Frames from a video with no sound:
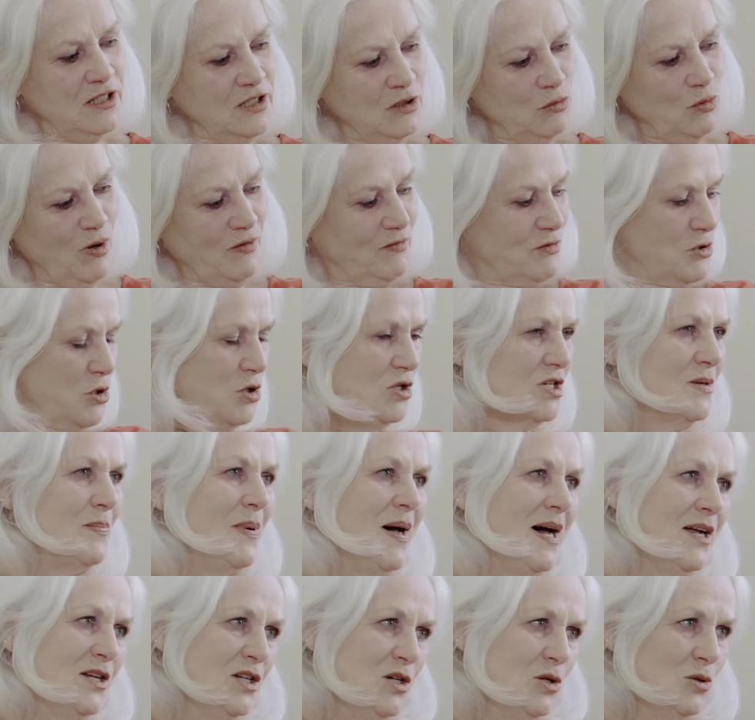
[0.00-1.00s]
We've talked
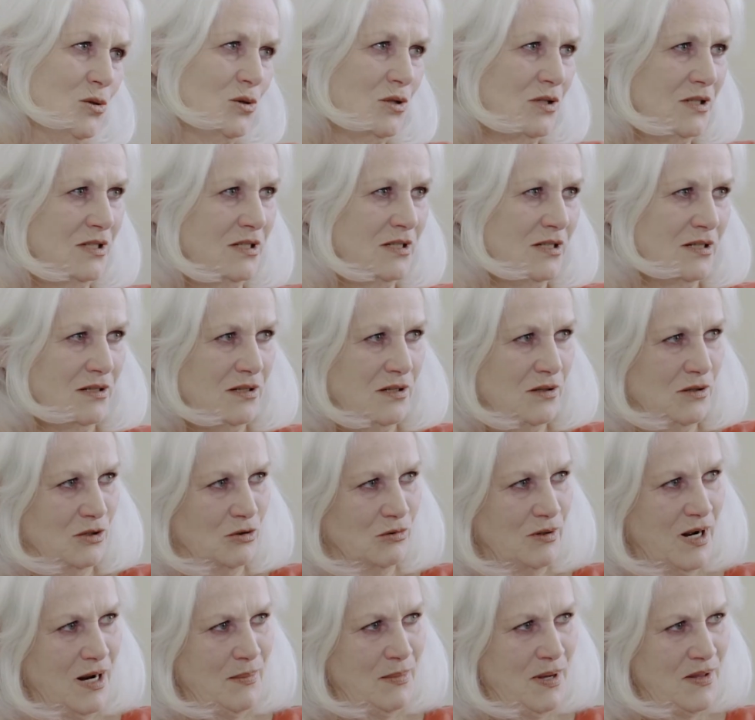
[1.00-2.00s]
about your
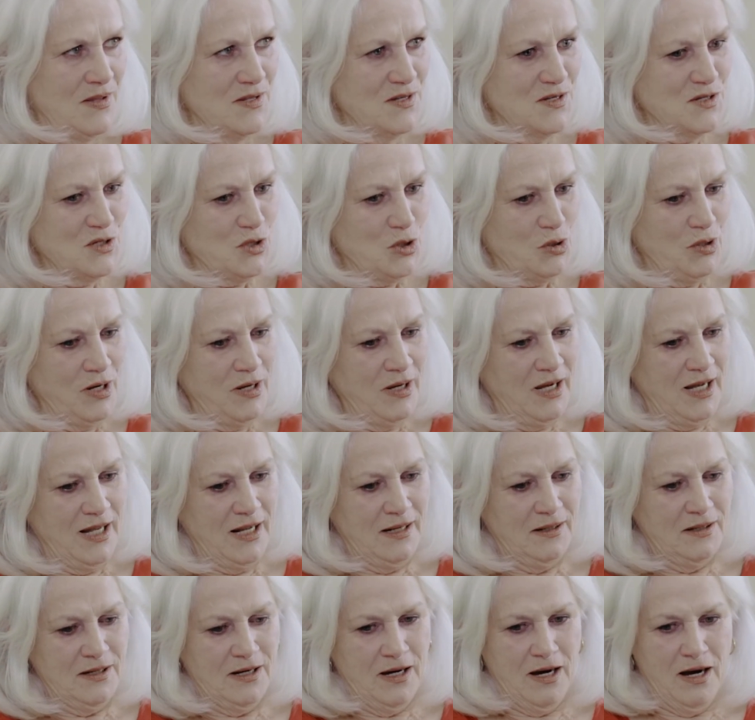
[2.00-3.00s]
grandmother's story,
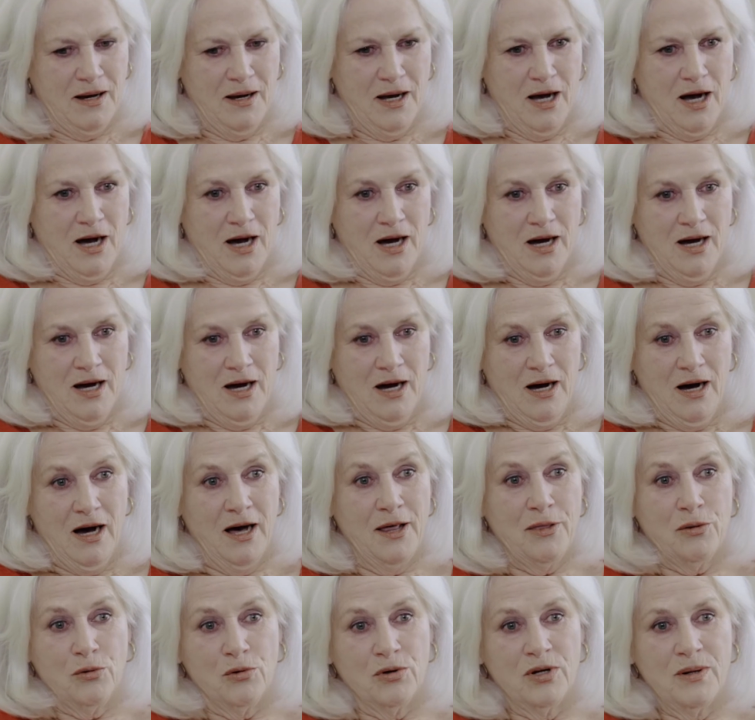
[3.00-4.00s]
and
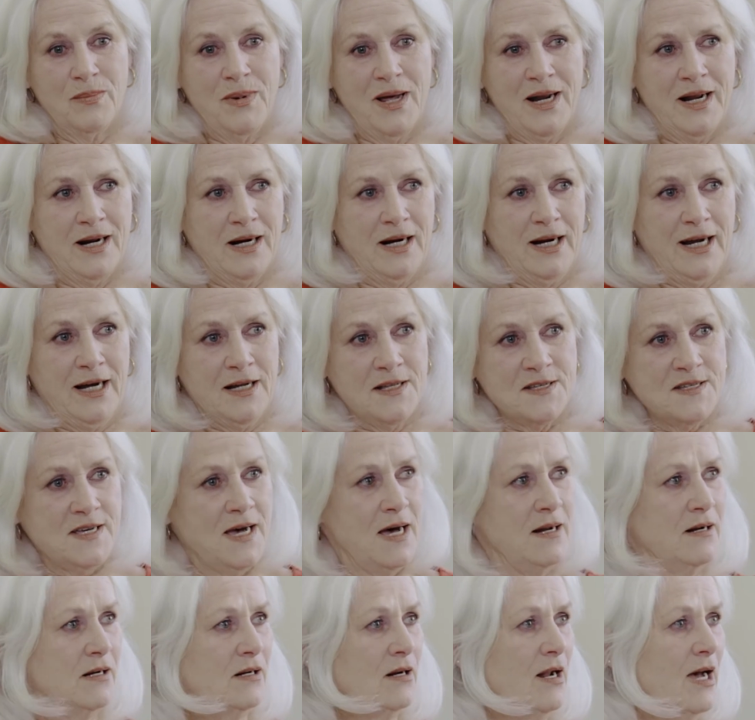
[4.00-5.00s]
I thought immediately it
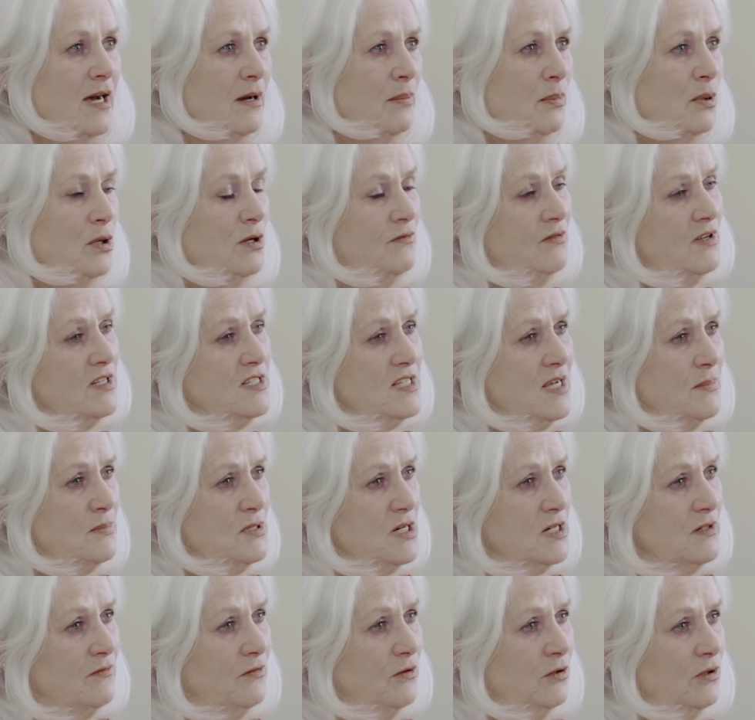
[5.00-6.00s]
sounded like a perfect
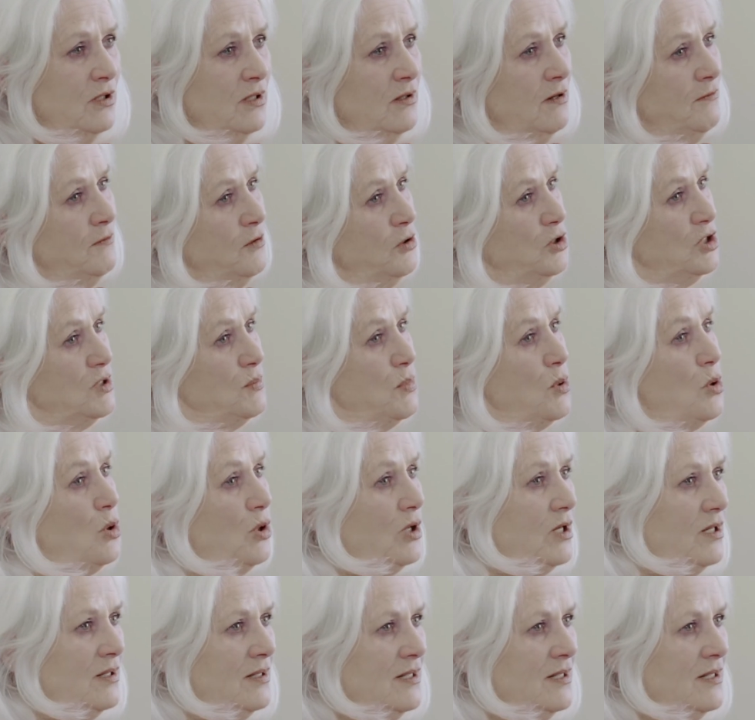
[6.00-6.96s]
subject for a future book.